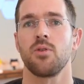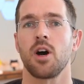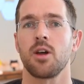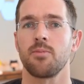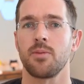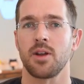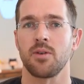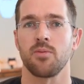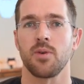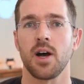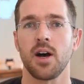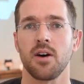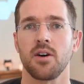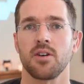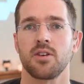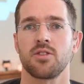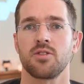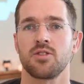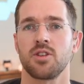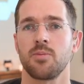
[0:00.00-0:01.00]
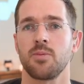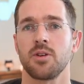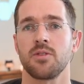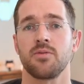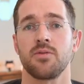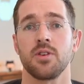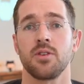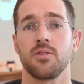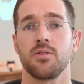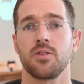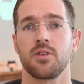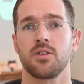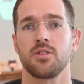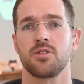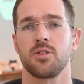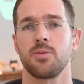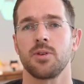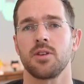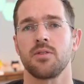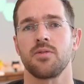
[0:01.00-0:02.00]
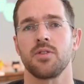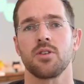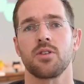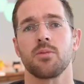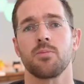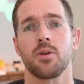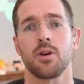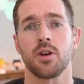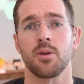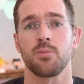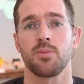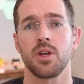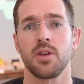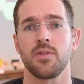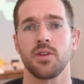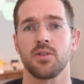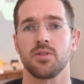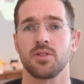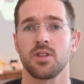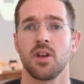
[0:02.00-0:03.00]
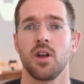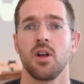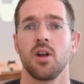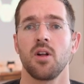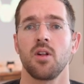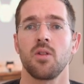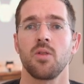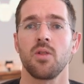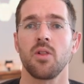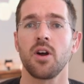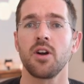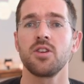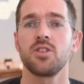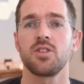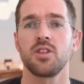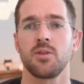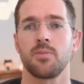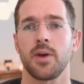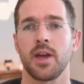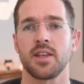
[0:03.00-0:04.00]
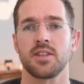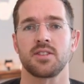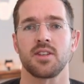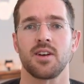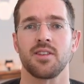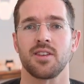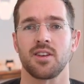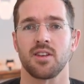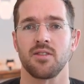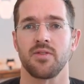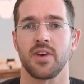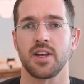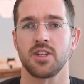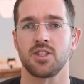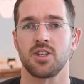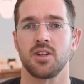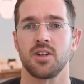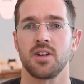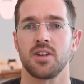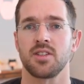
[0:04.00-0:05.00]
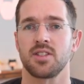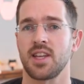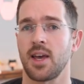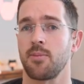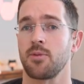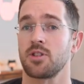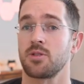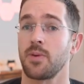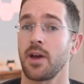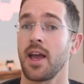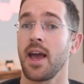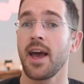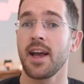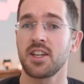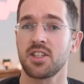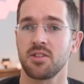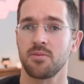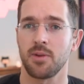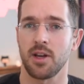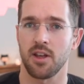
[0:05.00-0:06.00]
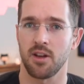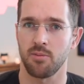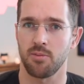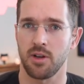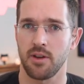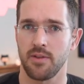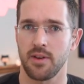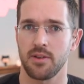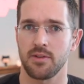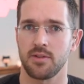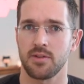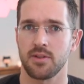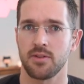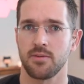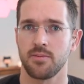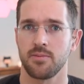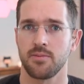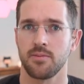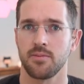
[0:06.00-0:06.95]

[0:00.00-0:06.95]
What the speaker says: Juan Manuel contributed ViewComponent previews largely based on the convention established by Action Mailer previews.